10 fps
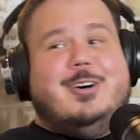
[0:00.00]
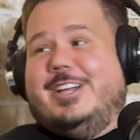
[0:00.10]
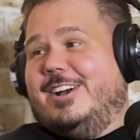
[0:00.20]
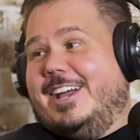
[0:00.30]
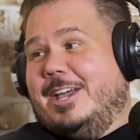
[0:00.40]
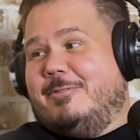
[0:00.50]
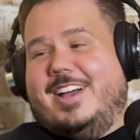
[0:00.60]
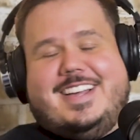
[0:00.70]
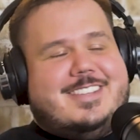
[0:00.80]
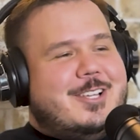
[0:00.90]
here I am,
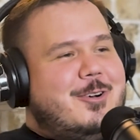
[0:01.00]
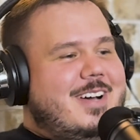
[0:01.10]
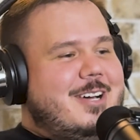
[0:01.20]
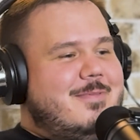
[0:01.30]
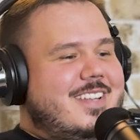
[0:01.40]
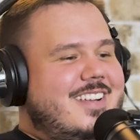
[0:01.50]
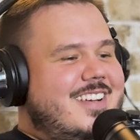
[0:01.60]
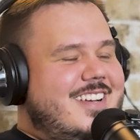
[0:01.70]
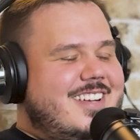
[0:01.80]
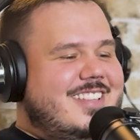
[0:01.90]
right? So I'm
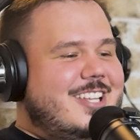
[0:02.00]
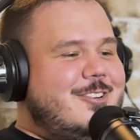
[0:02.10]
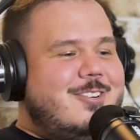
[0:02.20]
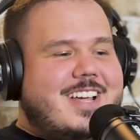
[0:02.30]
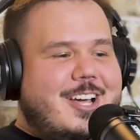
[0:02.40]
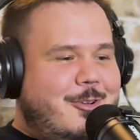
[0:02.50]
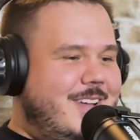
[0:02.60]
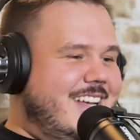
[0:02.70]
a lender now.